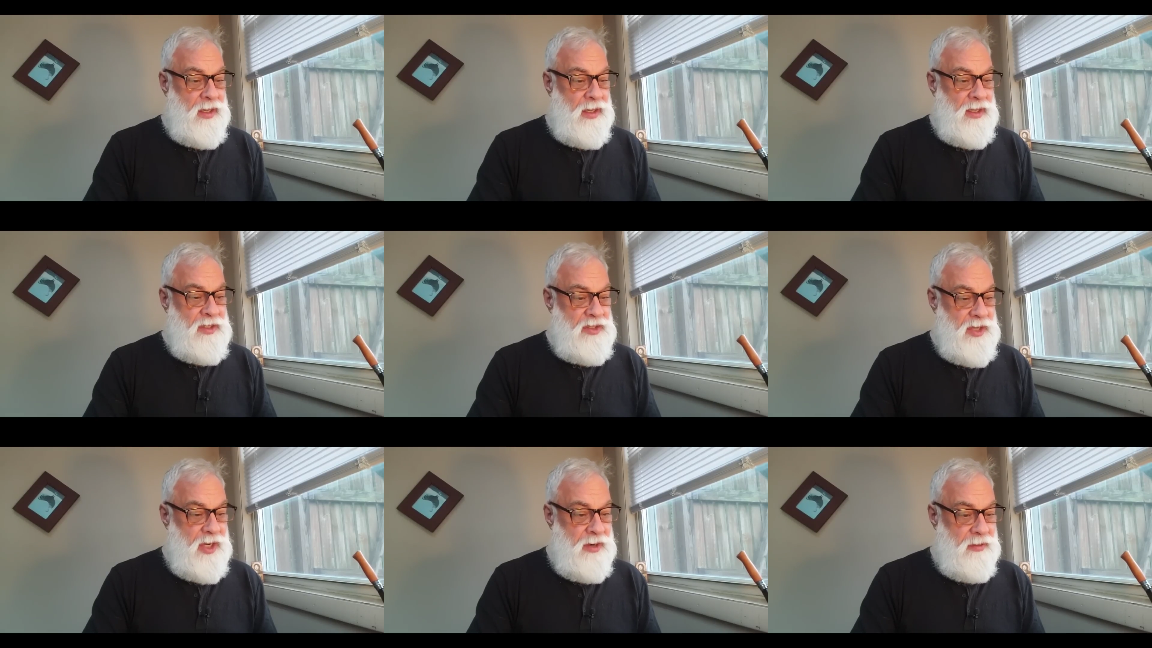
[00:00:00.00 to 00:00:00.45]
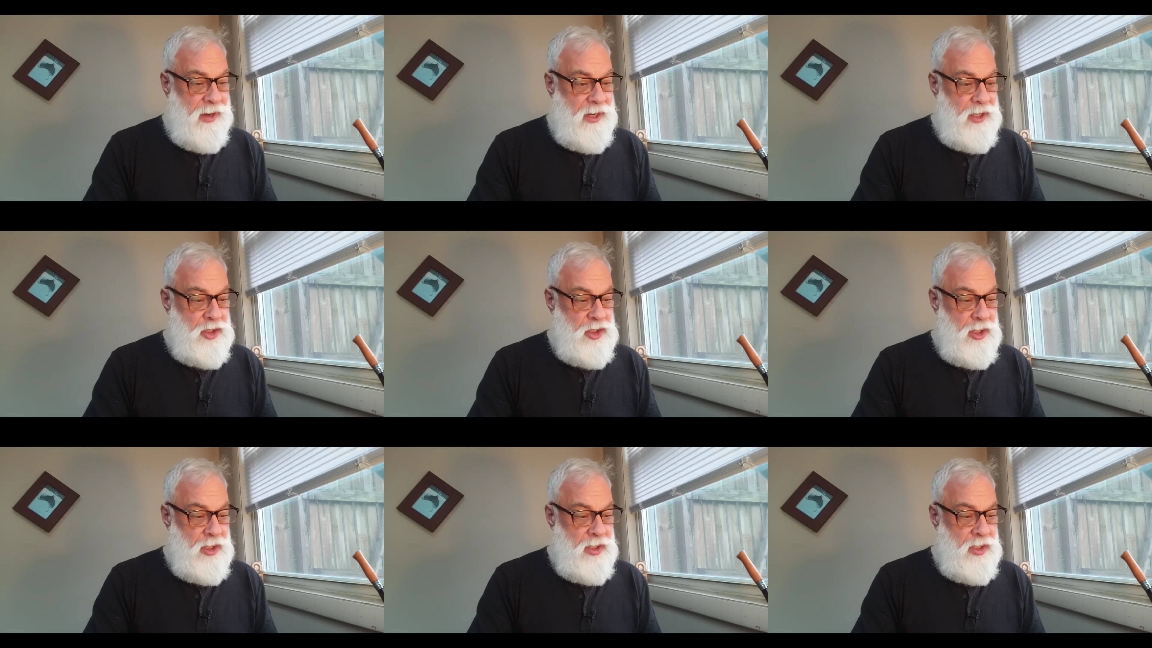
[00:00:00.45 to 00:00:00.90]

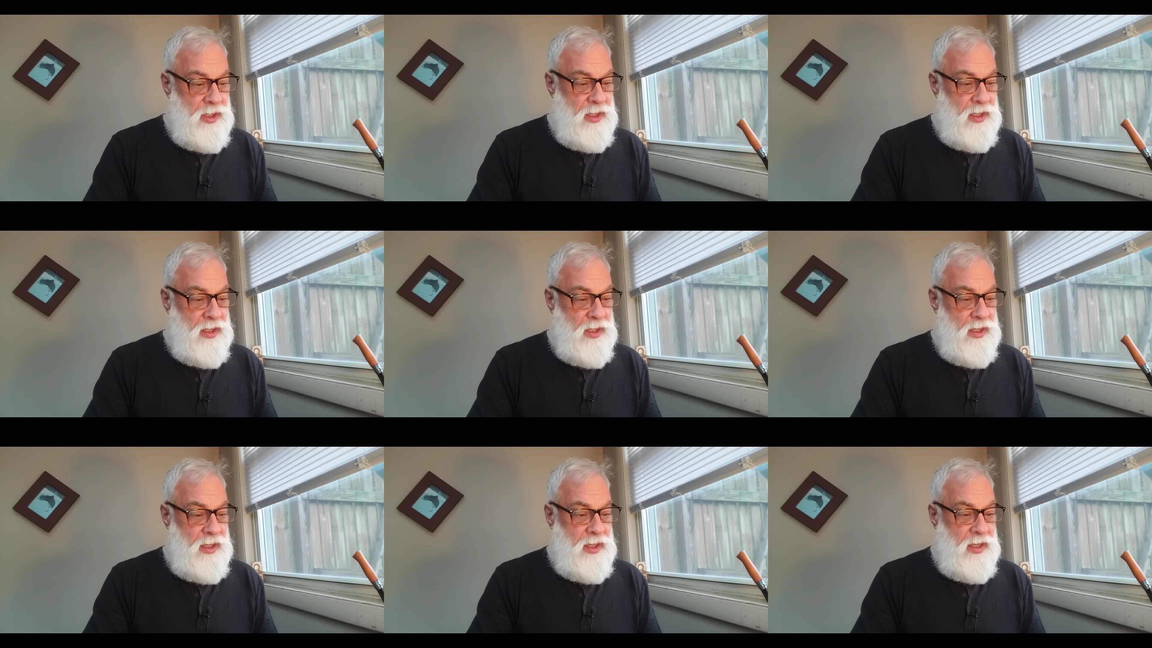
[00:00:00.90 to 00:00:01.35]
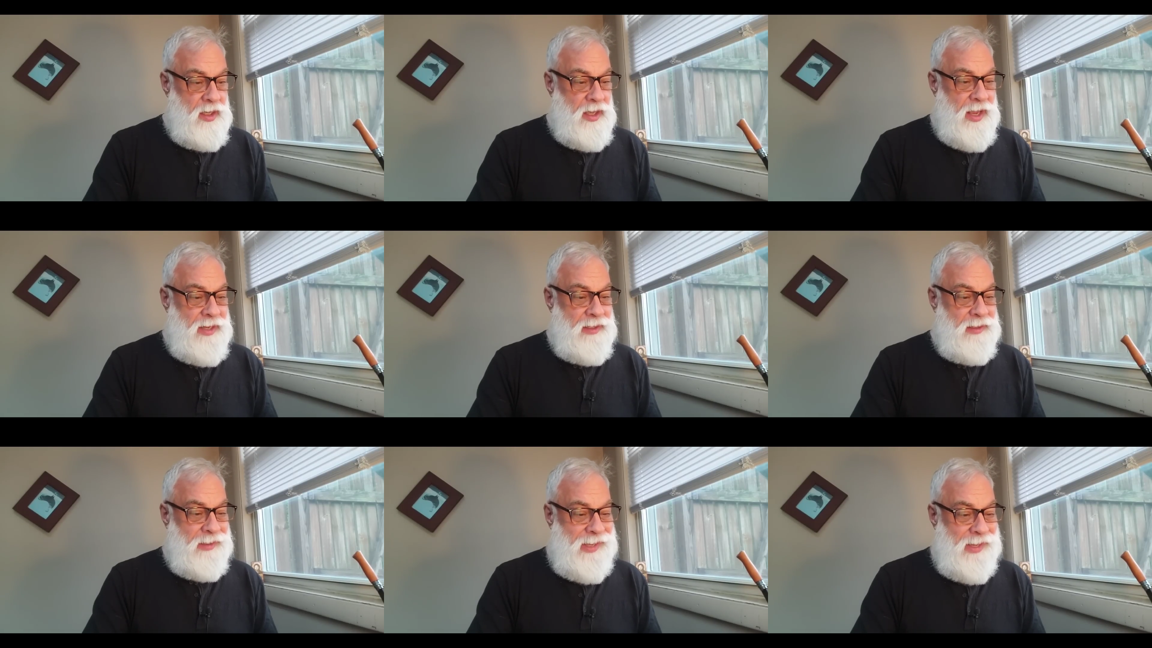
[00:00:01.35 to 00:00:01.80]
consideration,
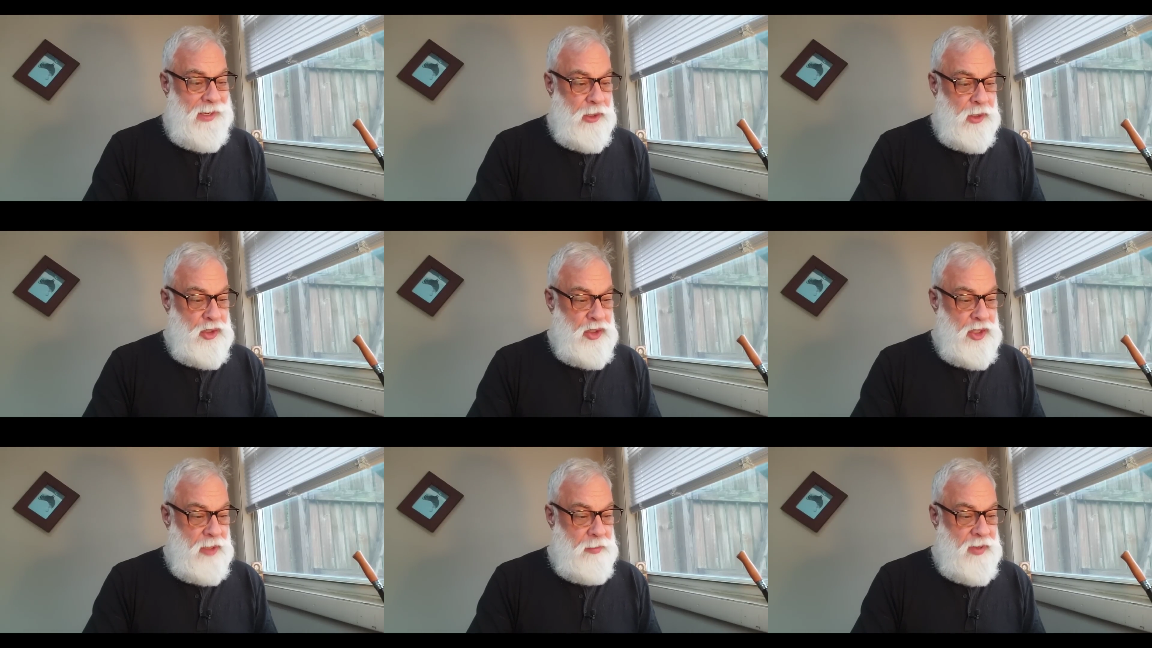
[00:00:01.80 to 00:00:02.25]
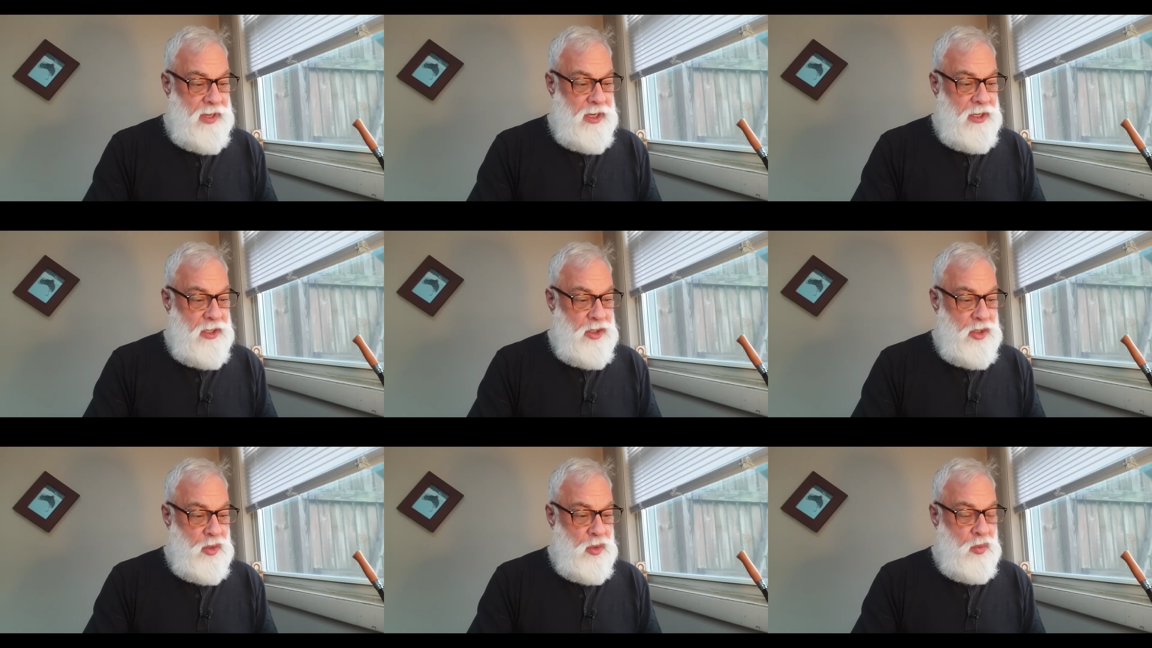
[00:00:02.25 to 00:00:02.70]
and leadership
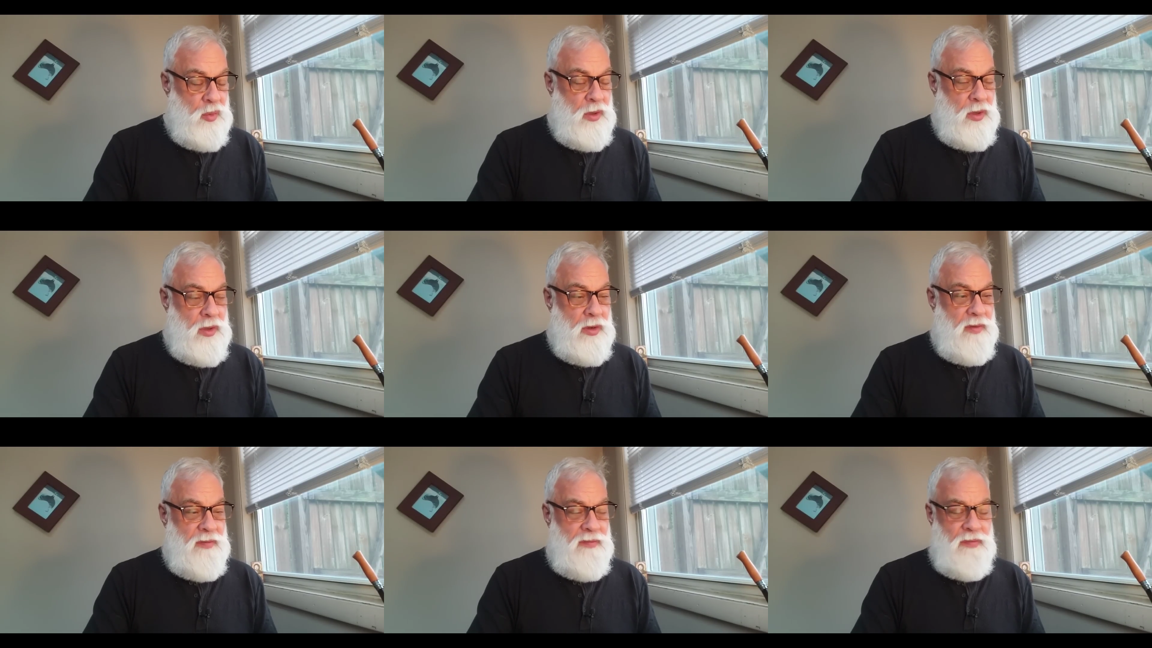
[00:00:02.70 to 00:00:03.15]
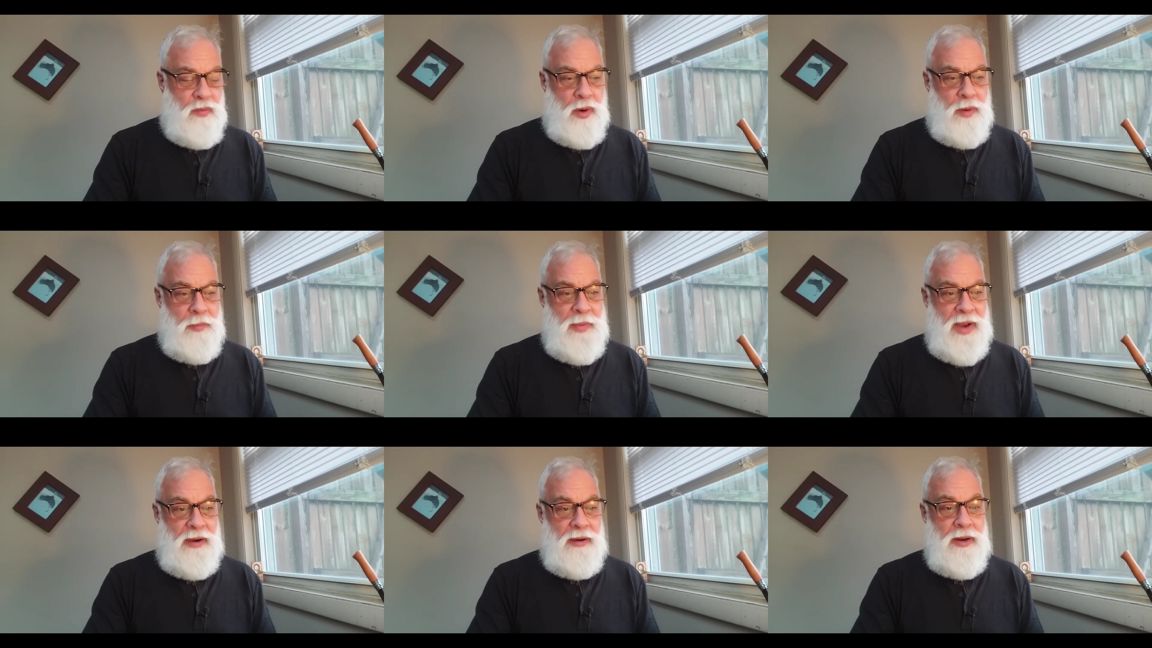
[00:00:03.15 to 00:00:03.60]
can do
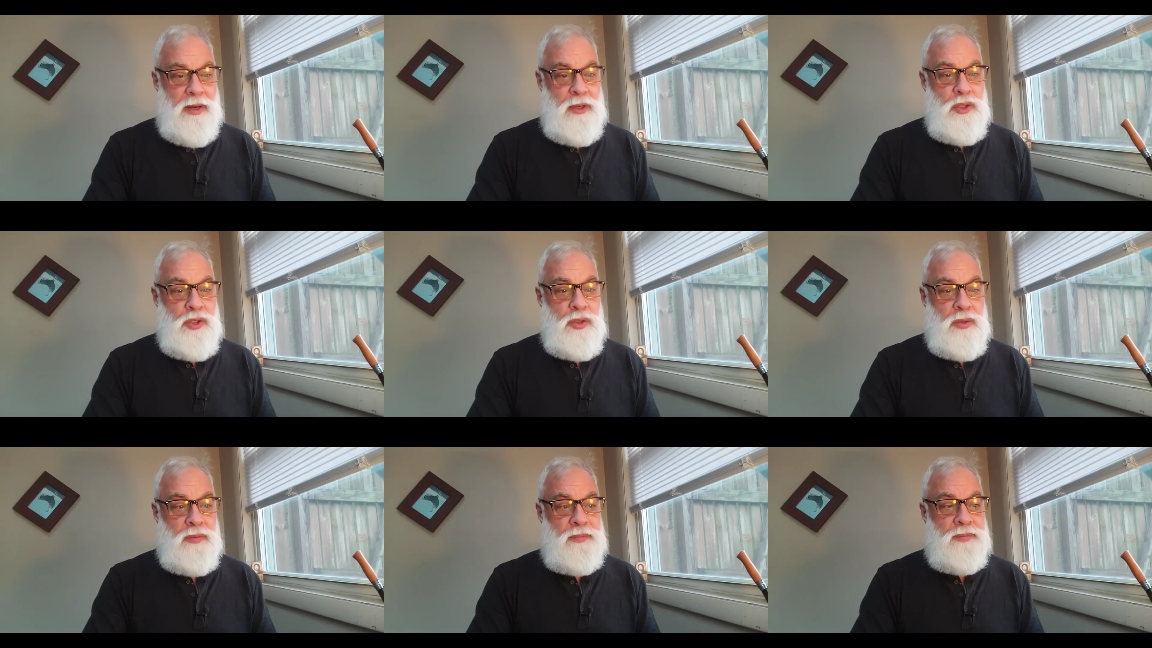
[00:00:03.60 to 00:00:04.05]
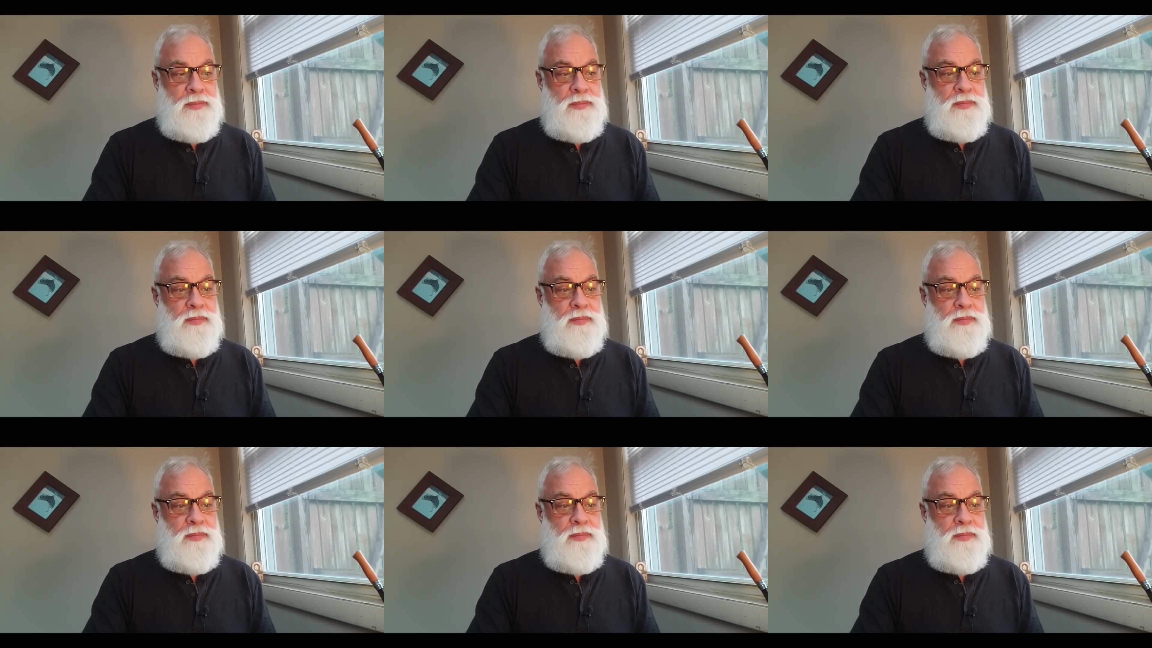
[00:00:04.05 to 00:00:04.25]
for a marriage.